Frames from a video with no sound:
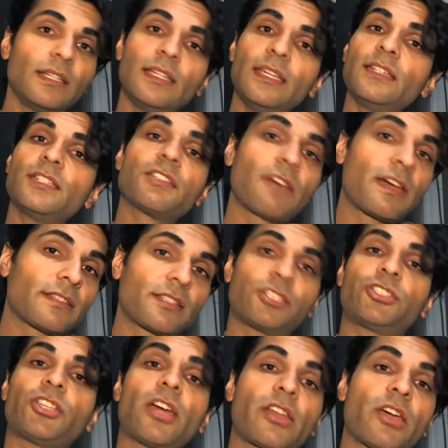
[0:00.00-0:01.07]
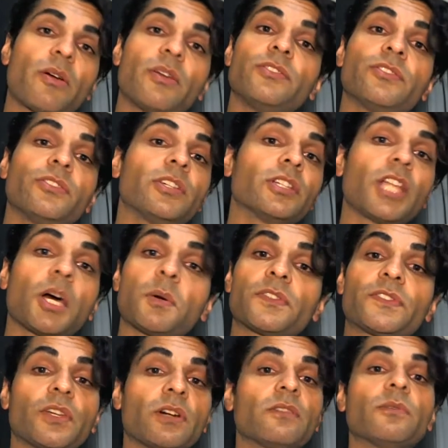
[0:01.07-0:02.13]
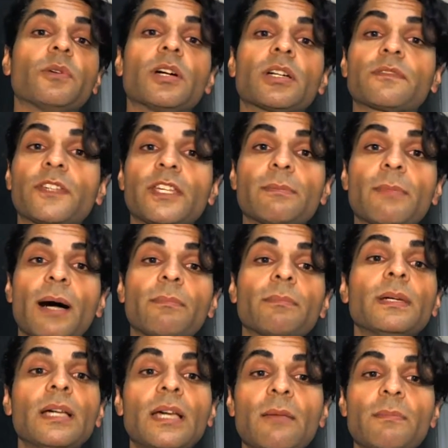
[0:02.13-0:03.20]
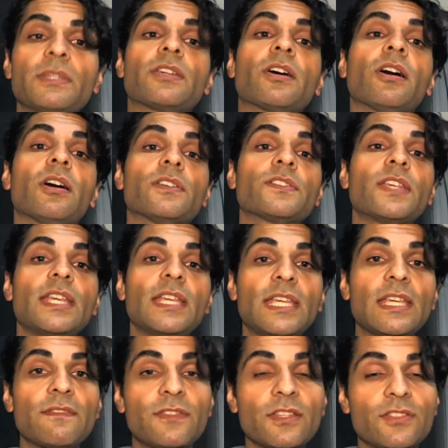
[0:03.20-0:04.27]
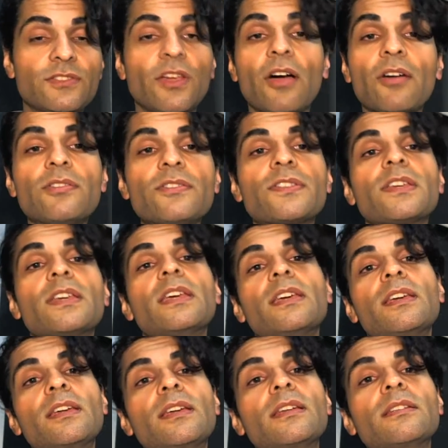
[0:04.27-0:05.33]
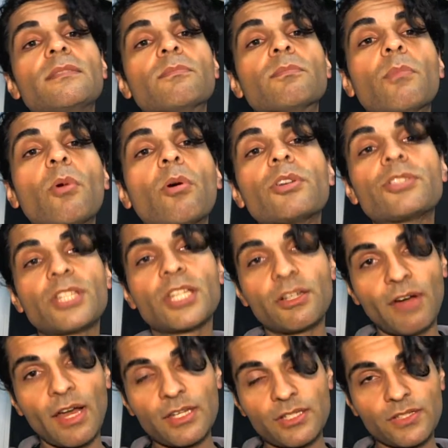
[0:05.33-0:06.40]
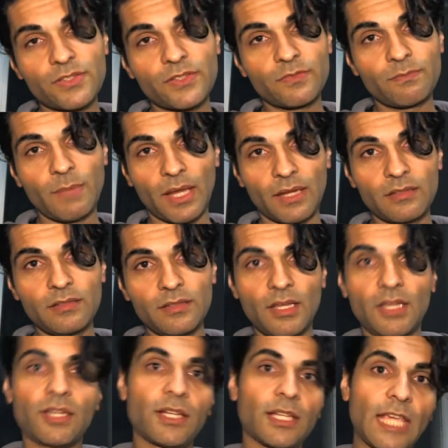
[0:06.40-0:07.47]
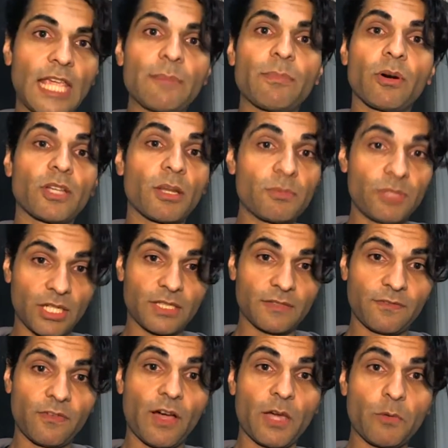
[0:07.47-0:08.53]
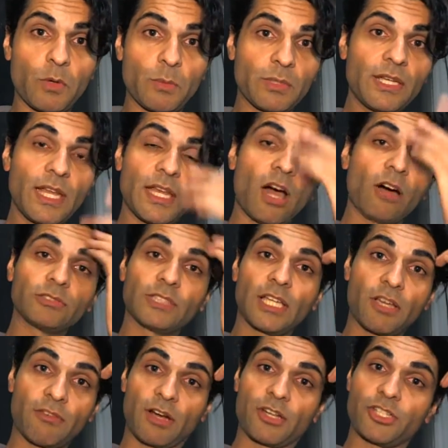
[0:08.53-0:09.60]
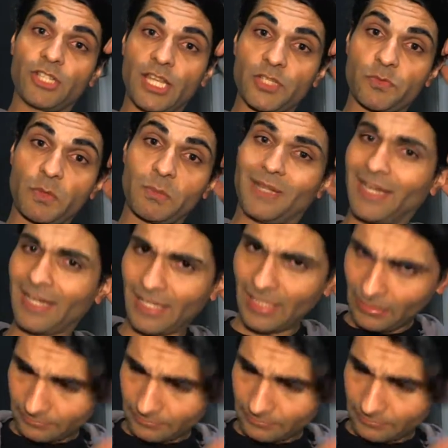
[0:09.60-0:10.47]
Integrate the shadow and do your lower self-work for your mum, because if you don't, more generations of men are going to keep on objectifying women and holding a grudge against women,